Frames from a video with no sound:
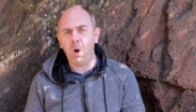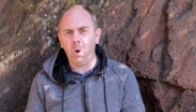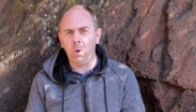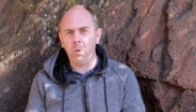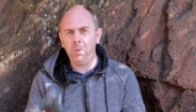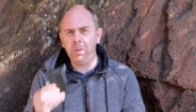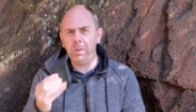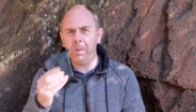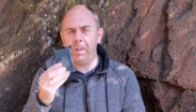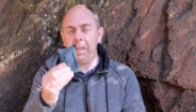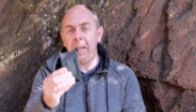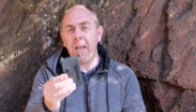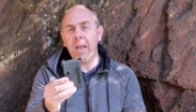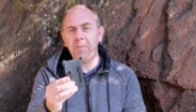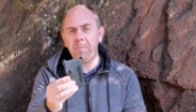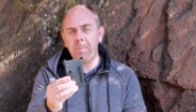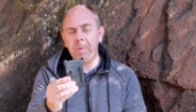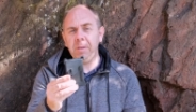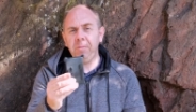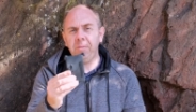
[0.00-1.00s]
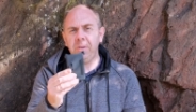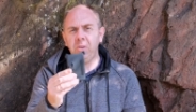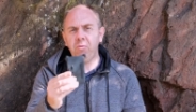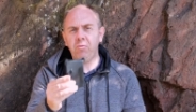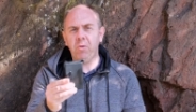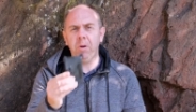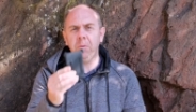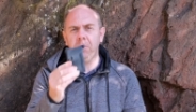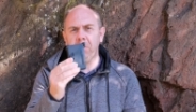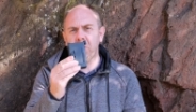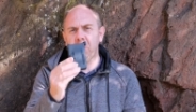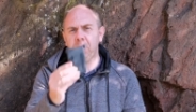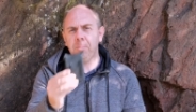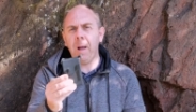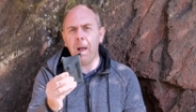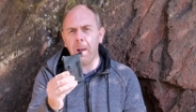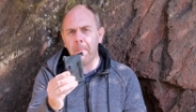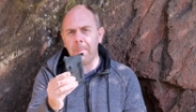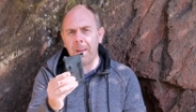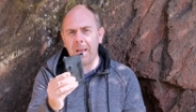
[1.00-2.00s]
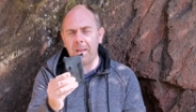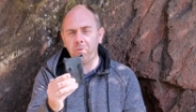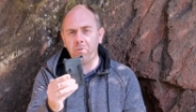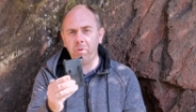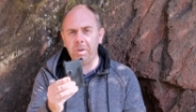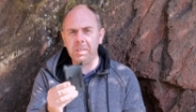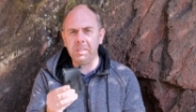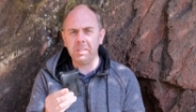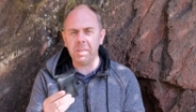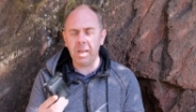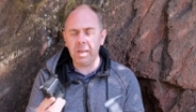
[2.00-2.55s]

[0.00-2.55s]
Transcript: on the FPV drone smart batteries.